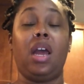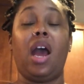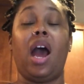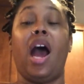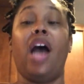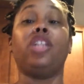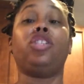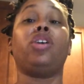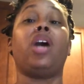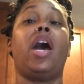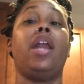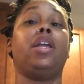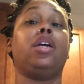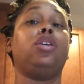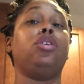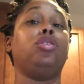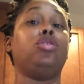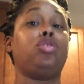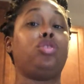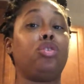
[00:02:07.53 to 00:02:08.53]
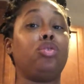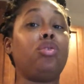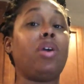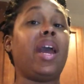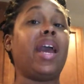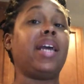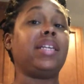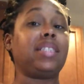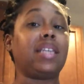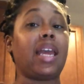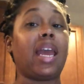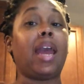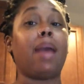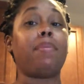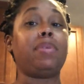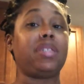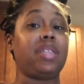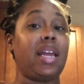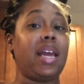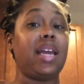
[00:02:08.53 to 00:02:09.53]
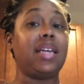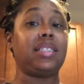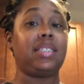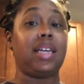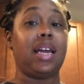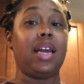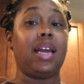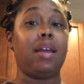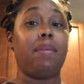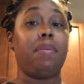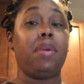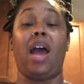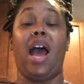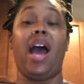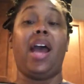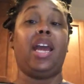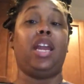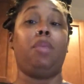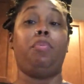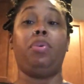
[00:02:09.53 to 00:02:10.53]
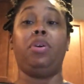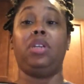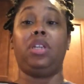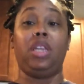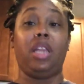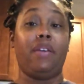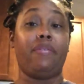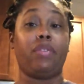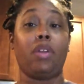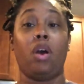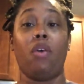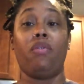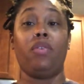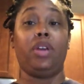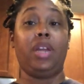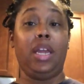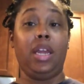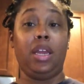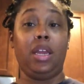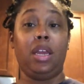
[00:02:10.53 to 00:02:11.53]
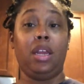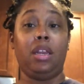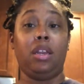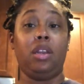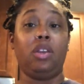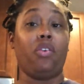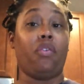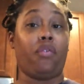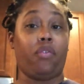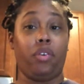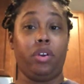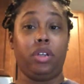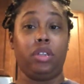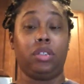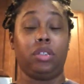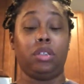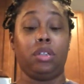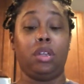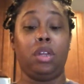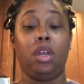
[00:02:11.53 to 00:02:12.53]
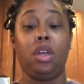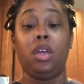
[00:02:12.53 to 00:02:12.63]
I tried to cook two heads of cabbage last time. I had to put the leftover in the freezer.